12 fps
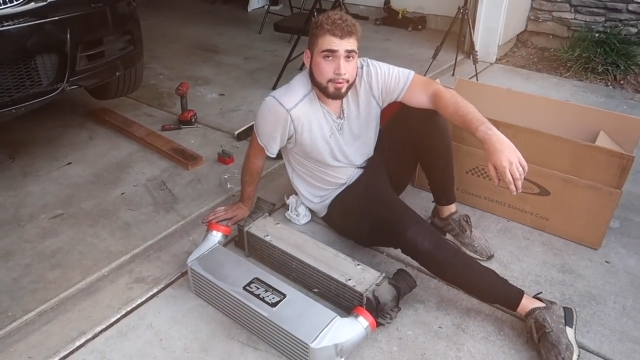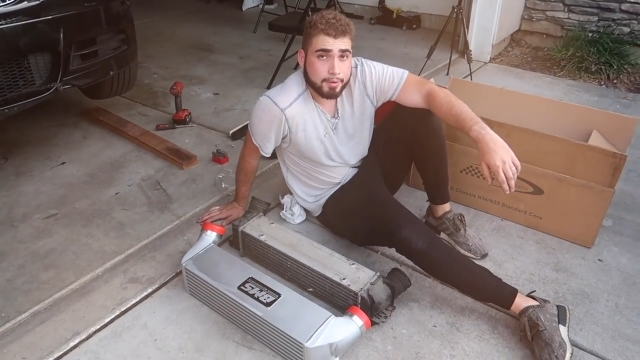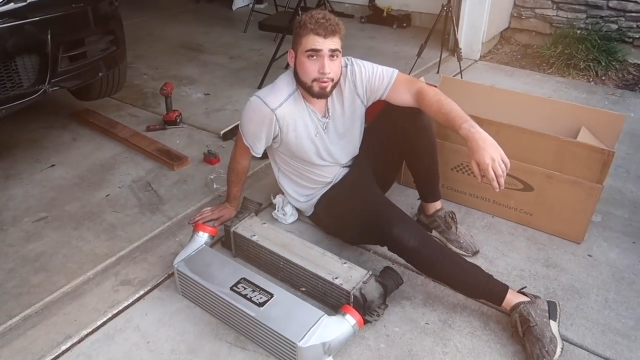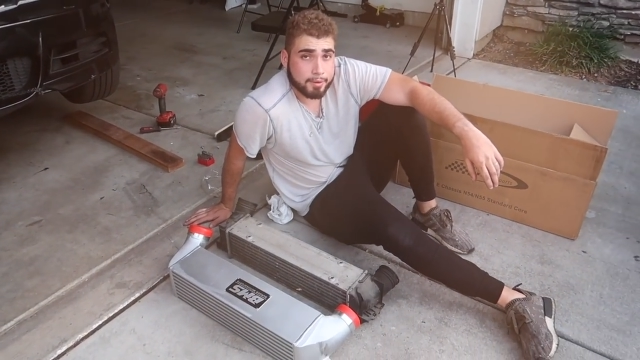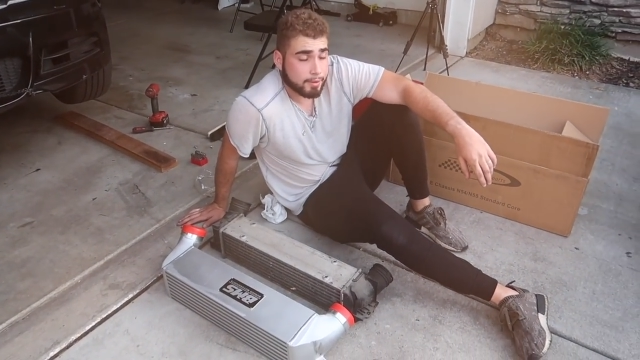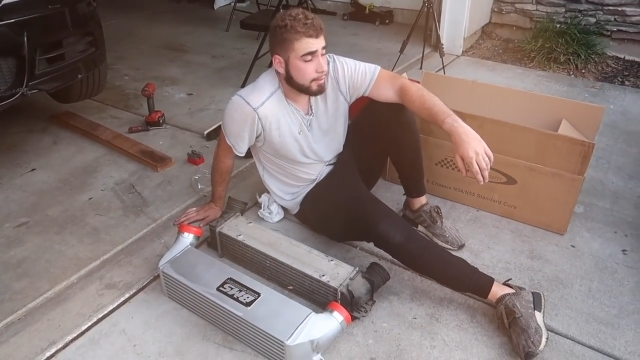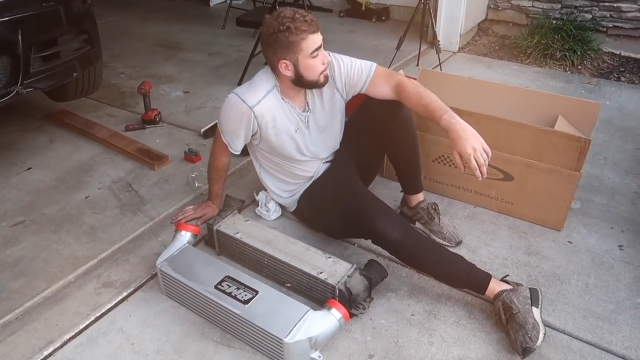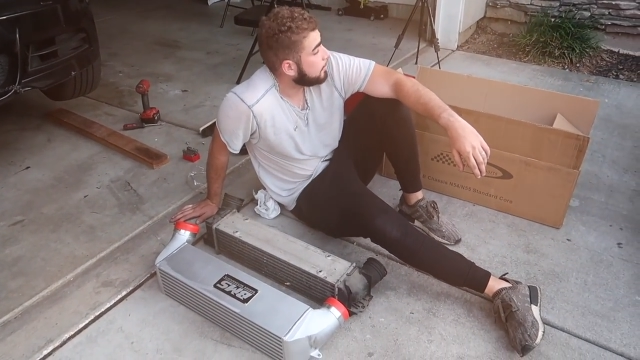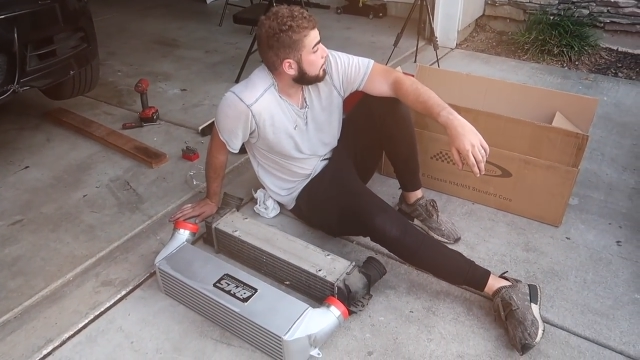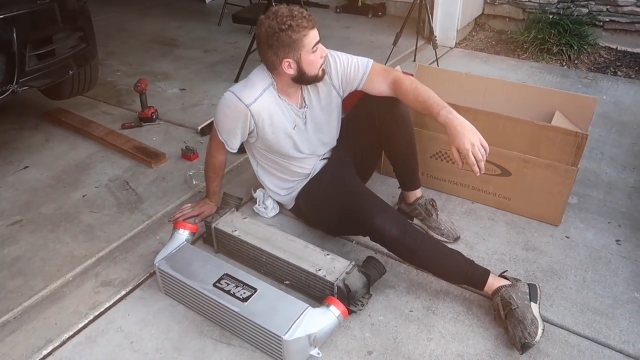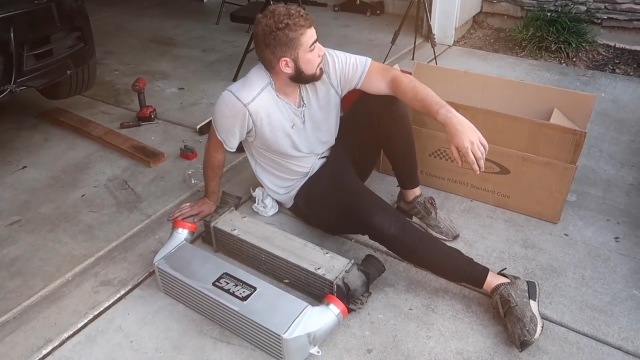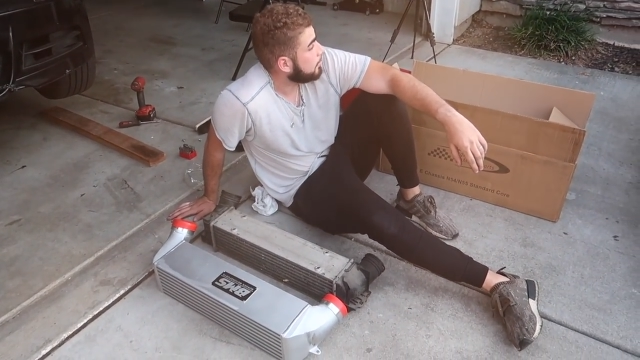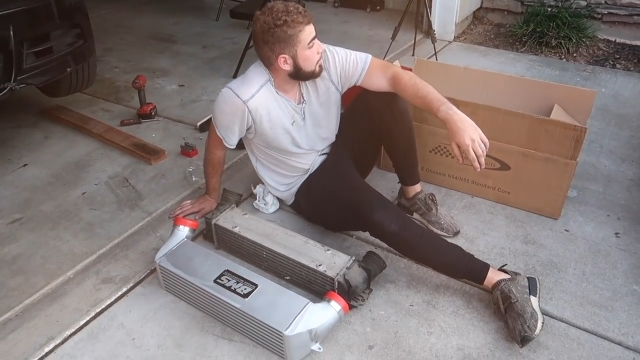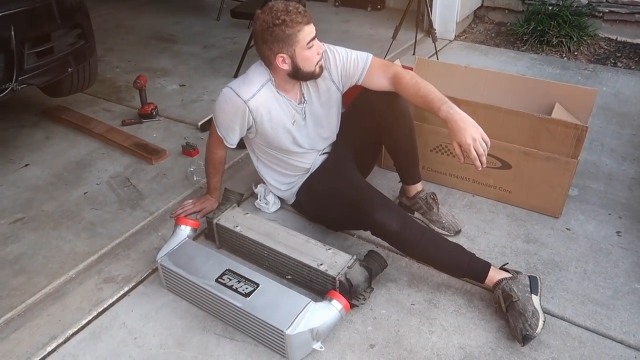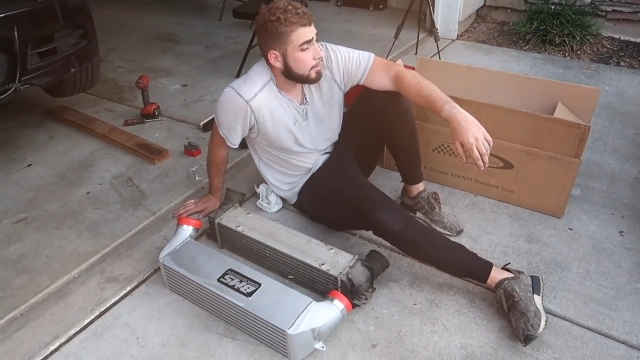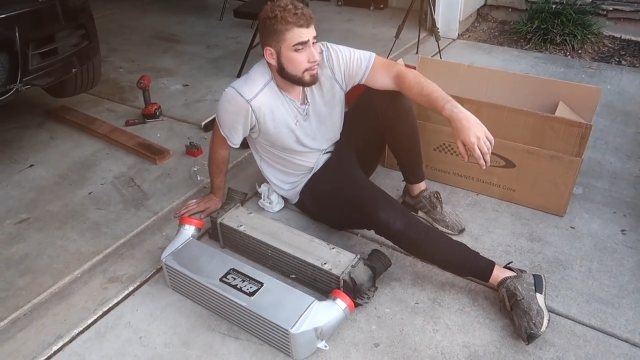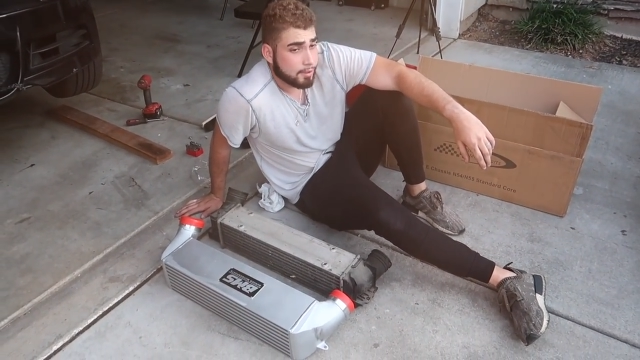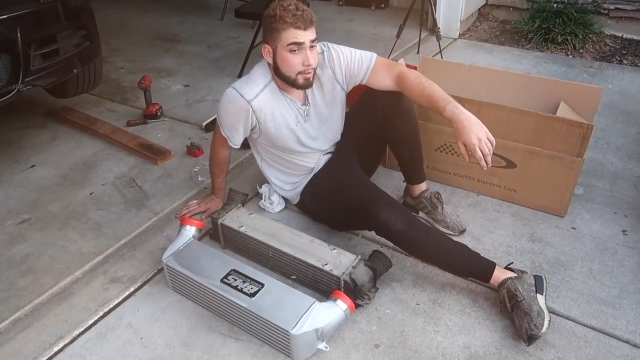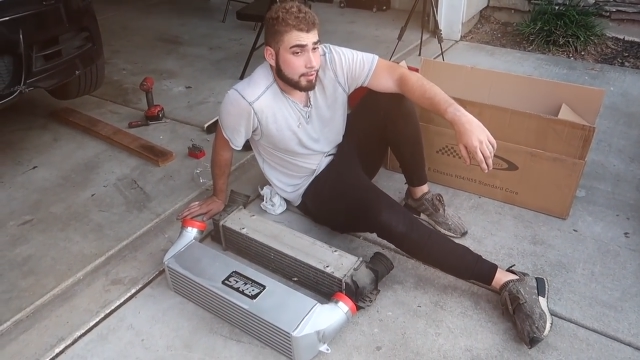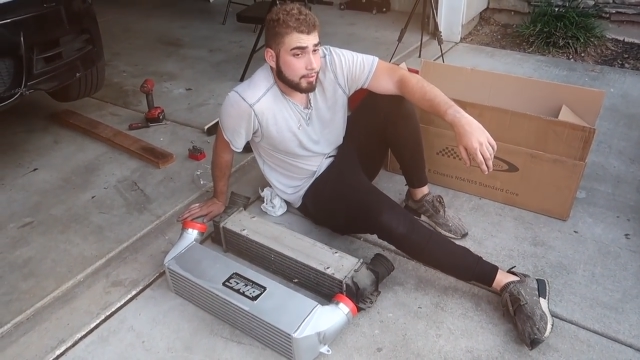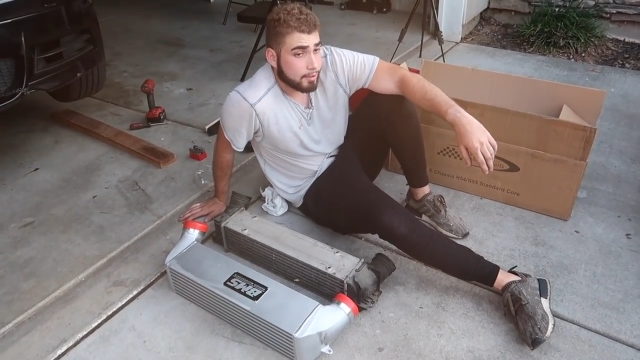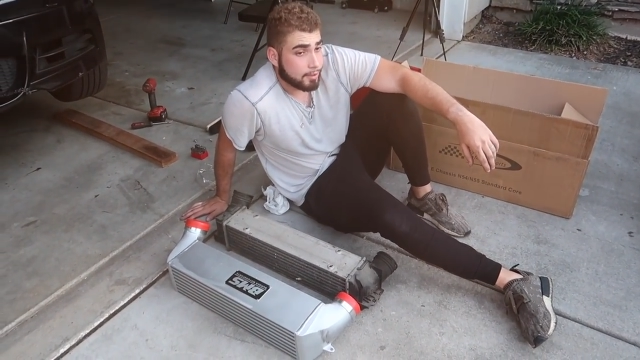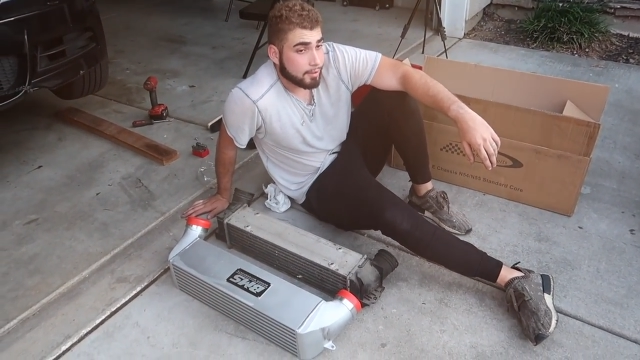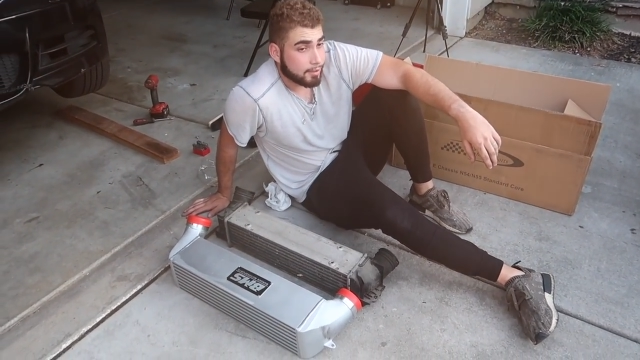I look like a Victoria's
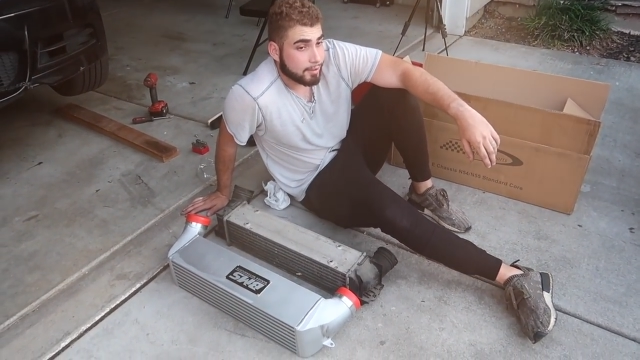Secret model.